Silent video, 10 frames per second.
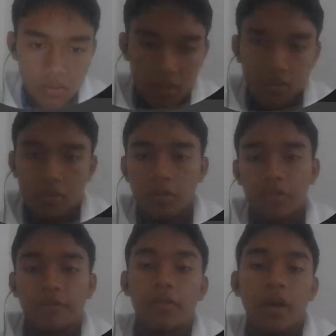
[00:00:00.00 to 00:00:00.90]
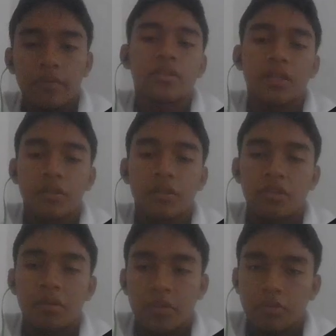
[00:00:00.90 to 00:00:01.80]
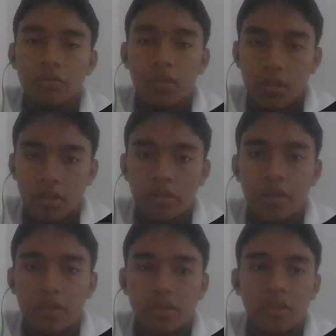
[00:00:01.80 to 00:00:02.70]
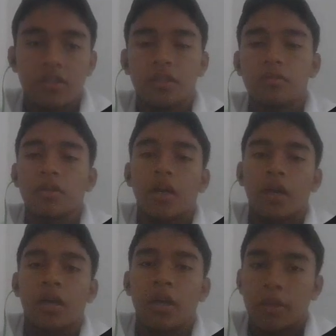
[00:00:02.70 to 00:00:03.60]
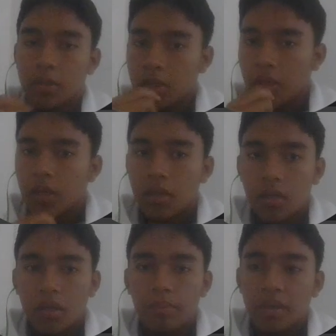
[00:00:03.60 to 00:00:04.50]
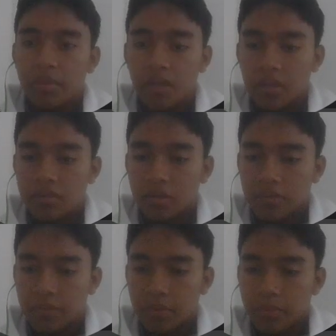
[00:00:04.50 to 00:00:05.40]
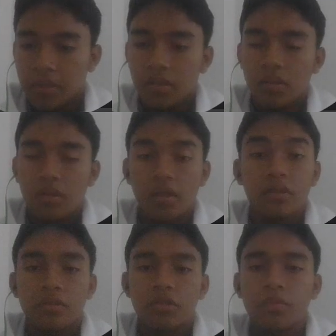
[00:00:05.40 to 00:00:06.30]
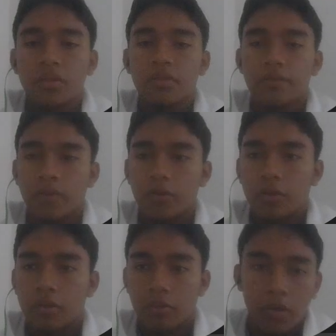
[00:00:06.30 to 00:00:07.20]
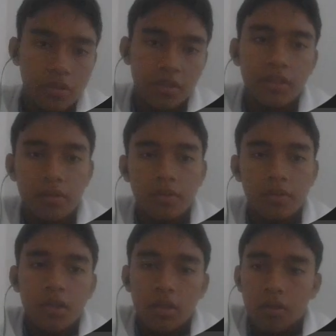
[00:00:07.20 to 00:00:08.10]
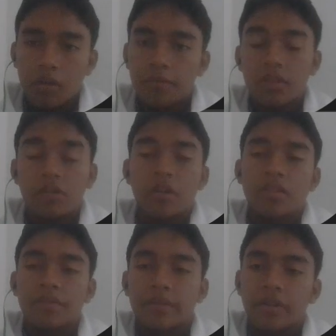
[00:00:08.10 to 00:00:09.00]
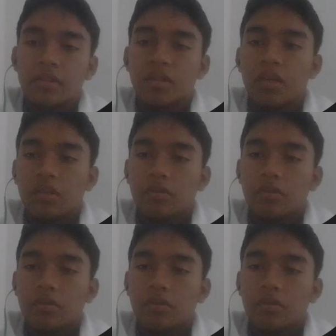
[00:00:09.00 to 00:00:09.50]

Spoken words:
So if you haven't checked out the demo, you can check it out. And maybe that's all from me. Thank you so much for watching. Hopefully you guys have a great day.